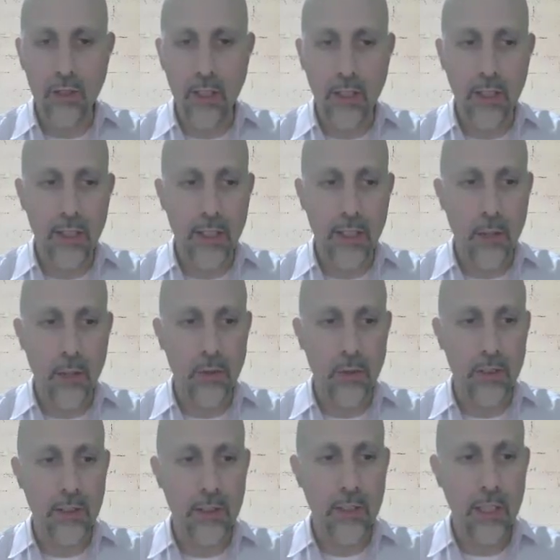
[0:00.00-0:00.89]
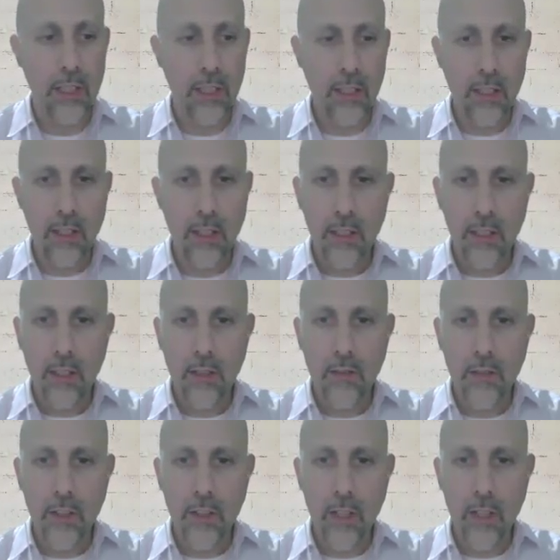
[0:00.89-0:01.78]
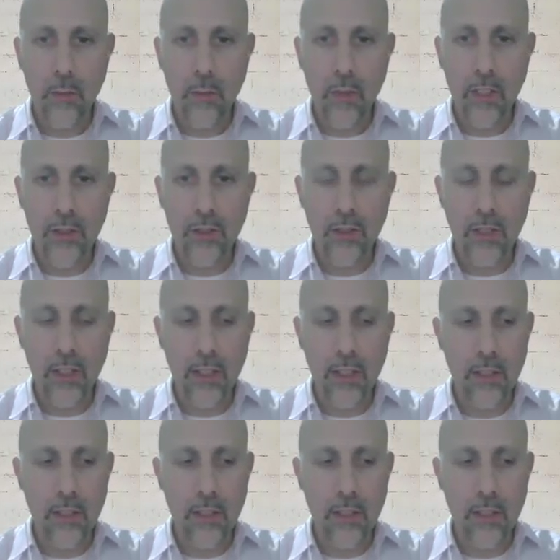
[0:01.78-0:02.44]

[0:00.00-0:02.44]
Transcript: and I think that was very much